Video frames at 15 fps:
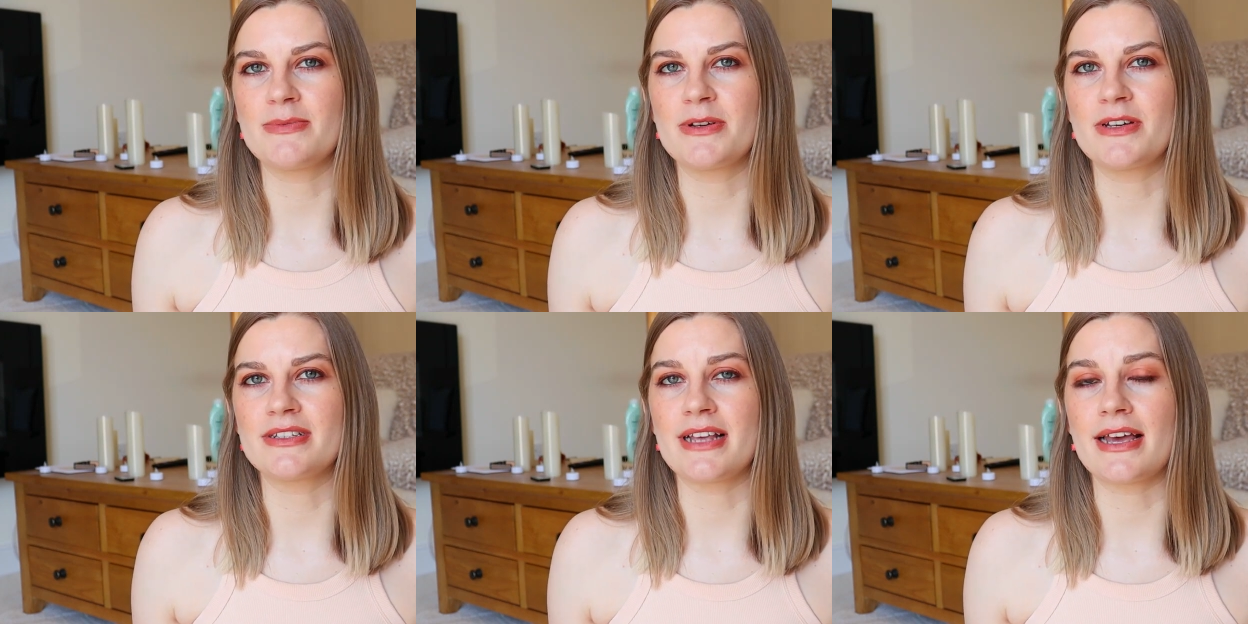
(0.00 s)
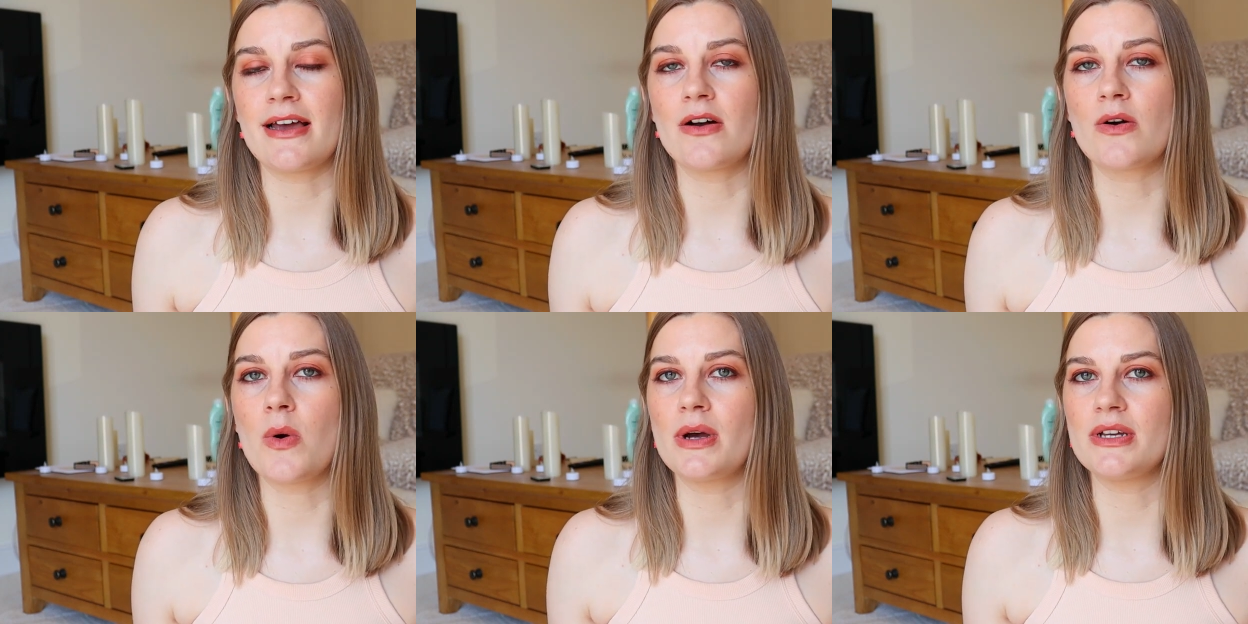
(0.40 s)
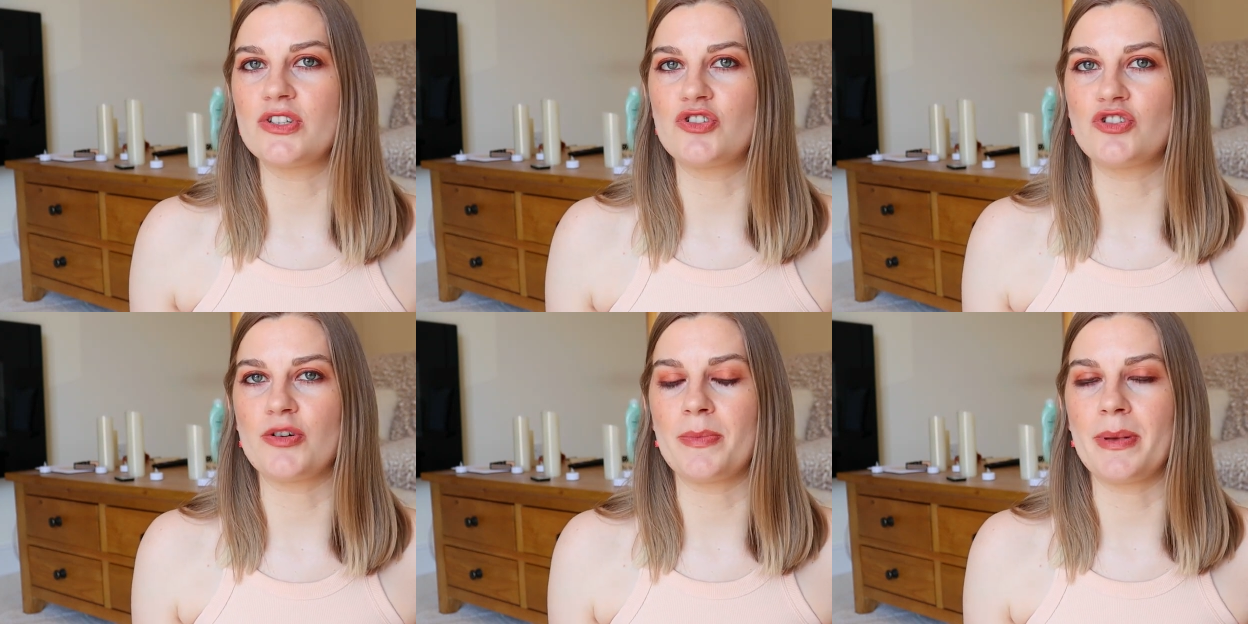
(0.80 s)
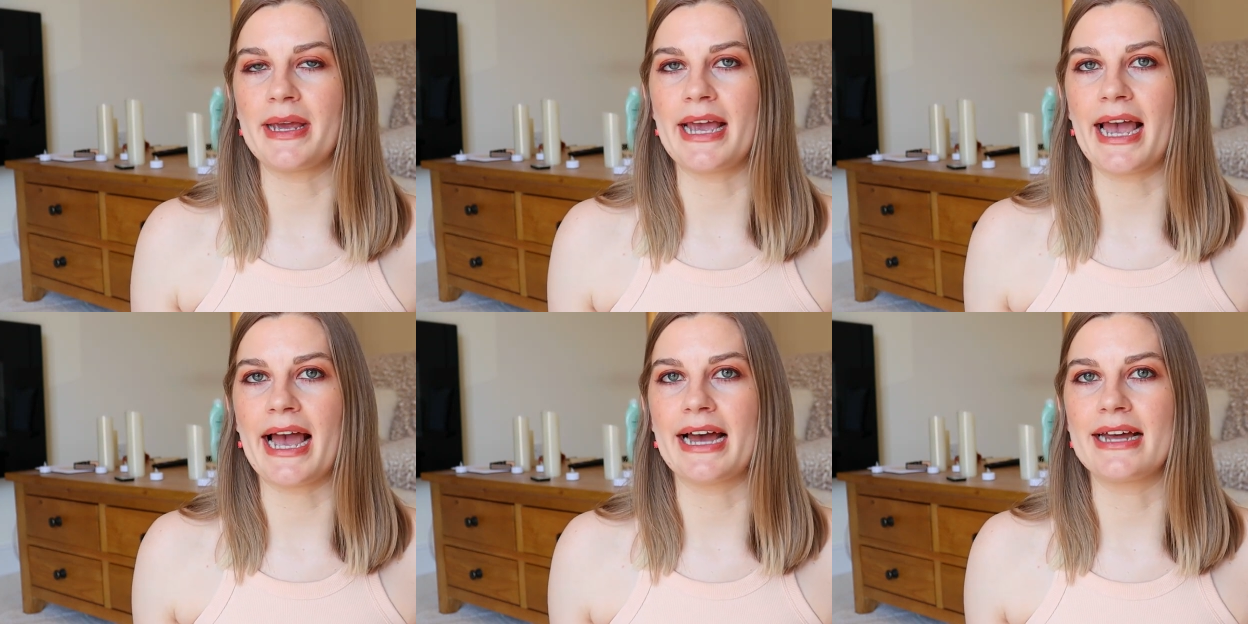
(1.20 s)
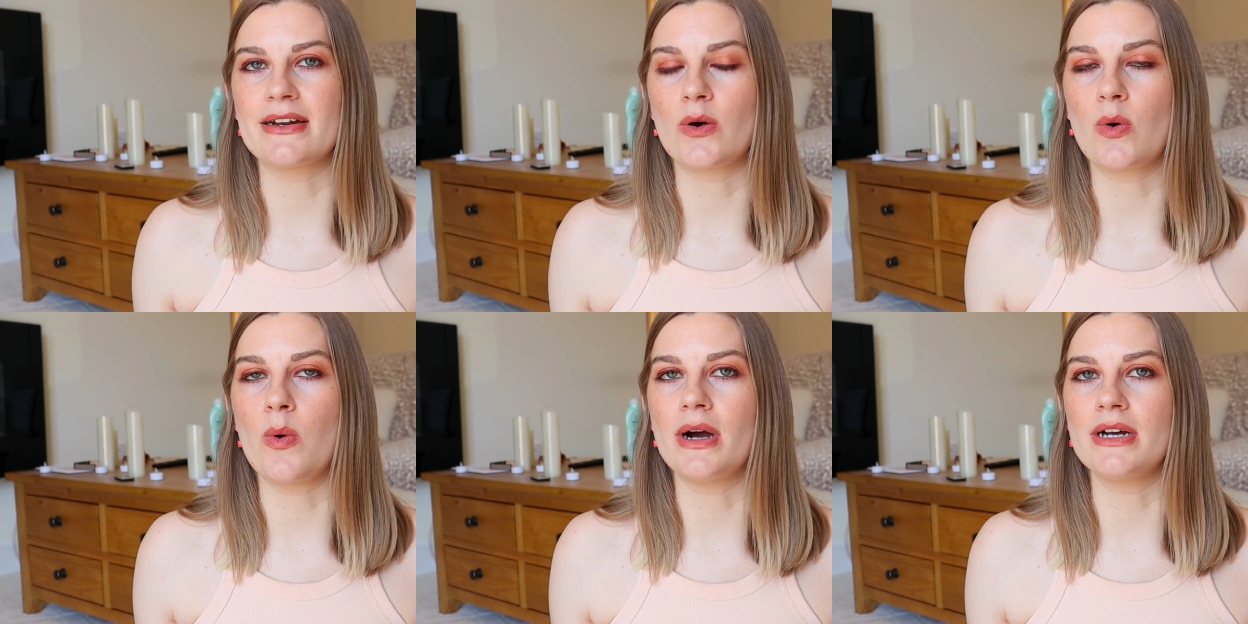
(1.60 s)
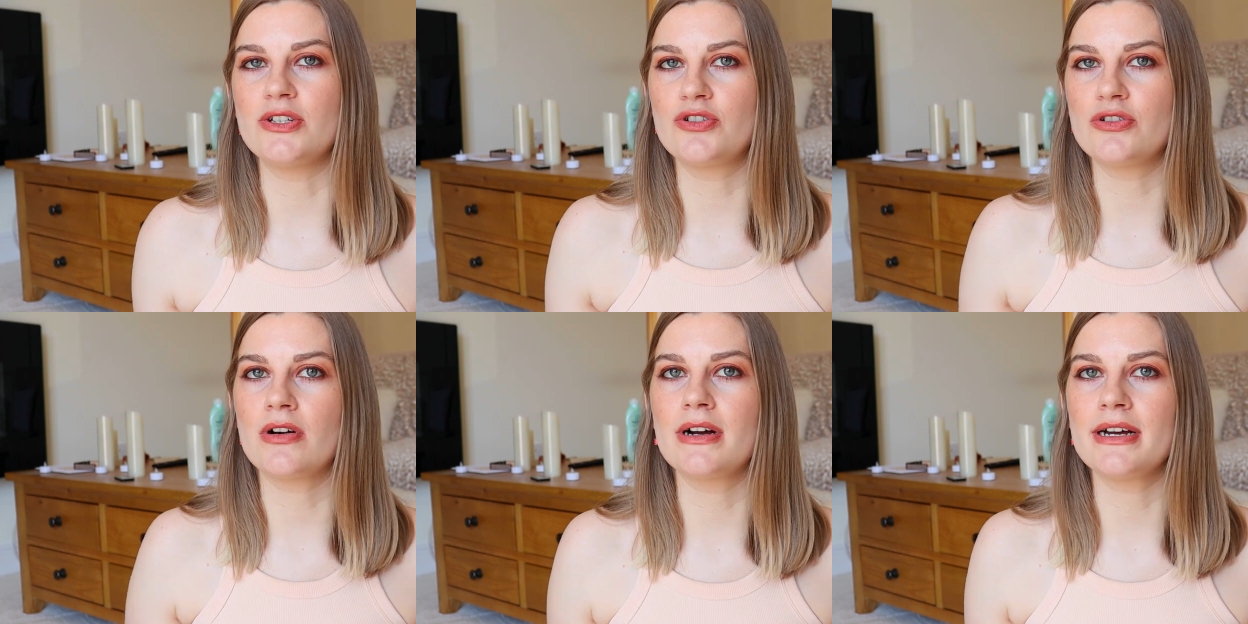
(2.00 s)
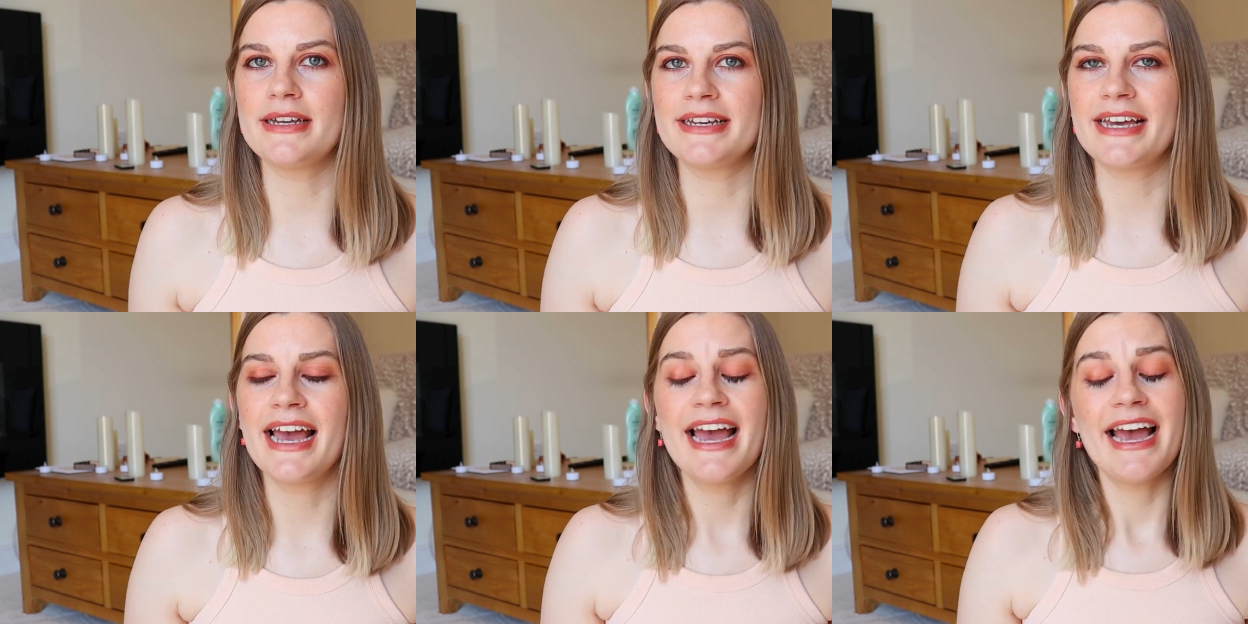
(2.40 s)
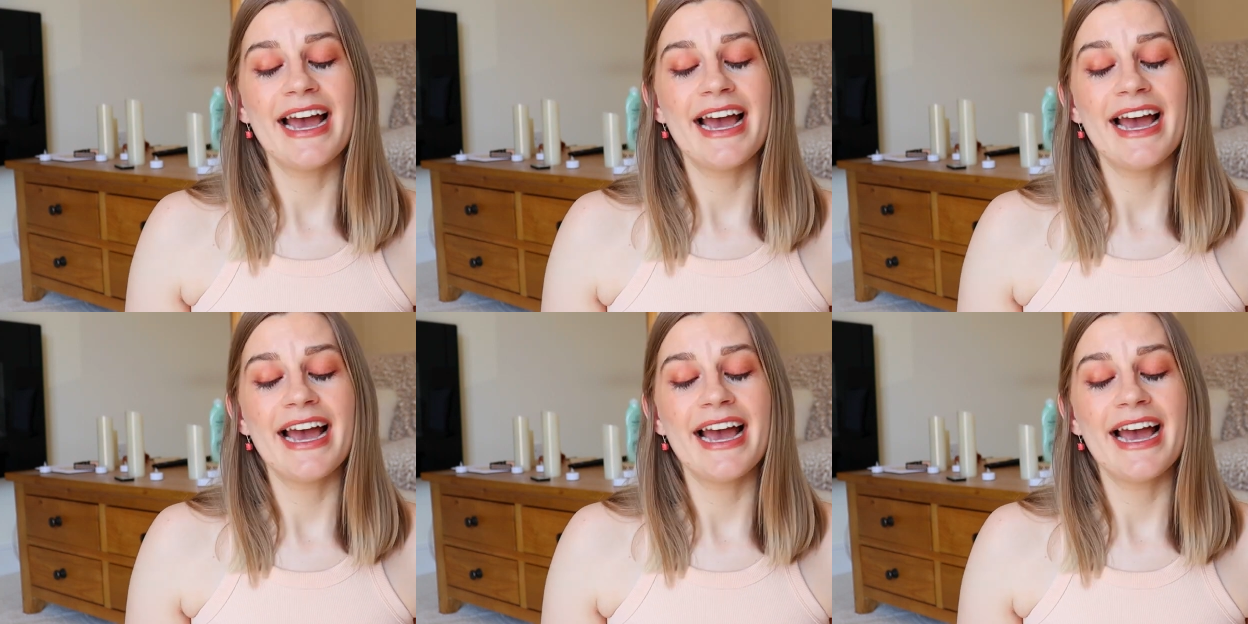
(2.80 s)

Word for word: because they are quite stripping and quite drying,